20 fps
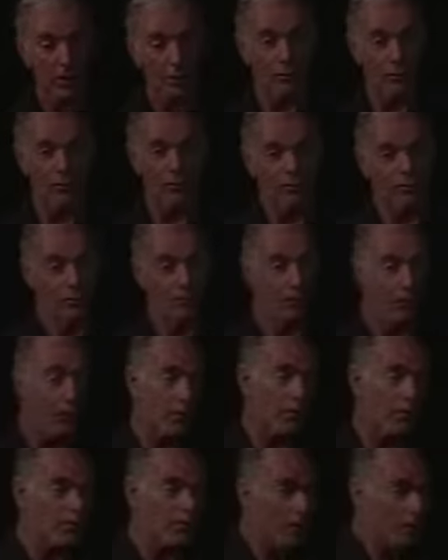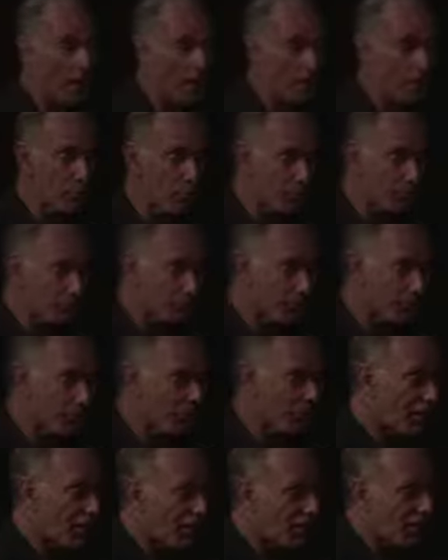which is a very vibrant
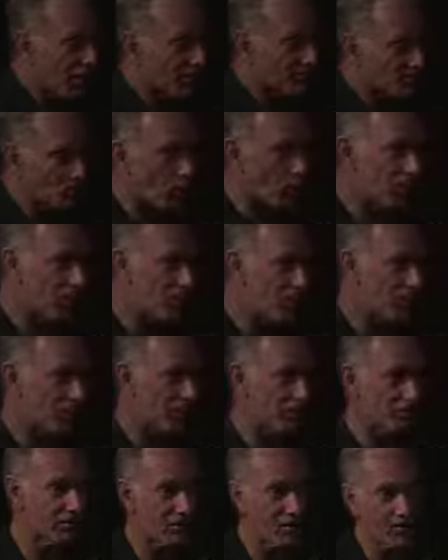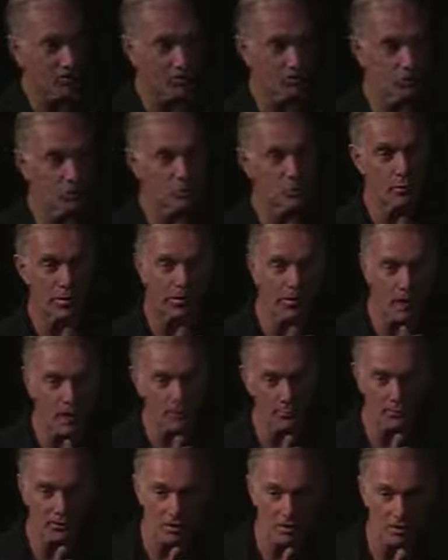movie business that has two big
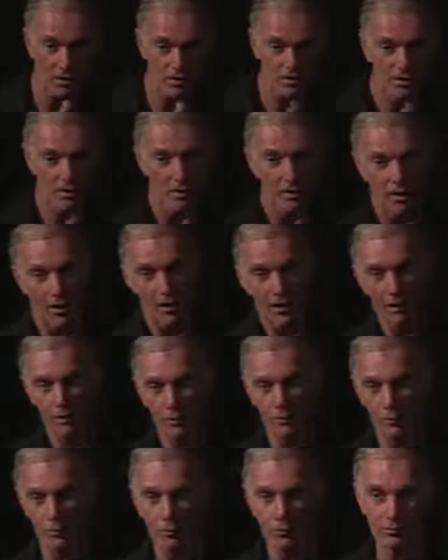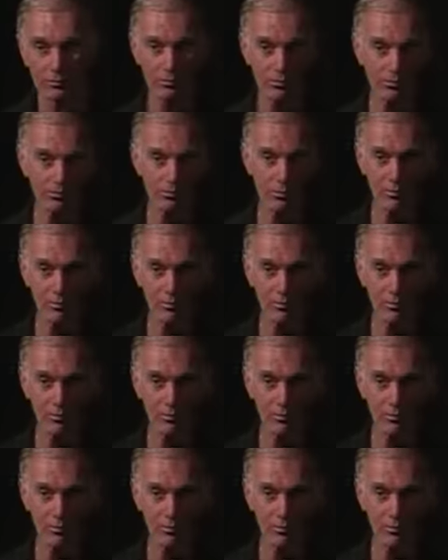companies who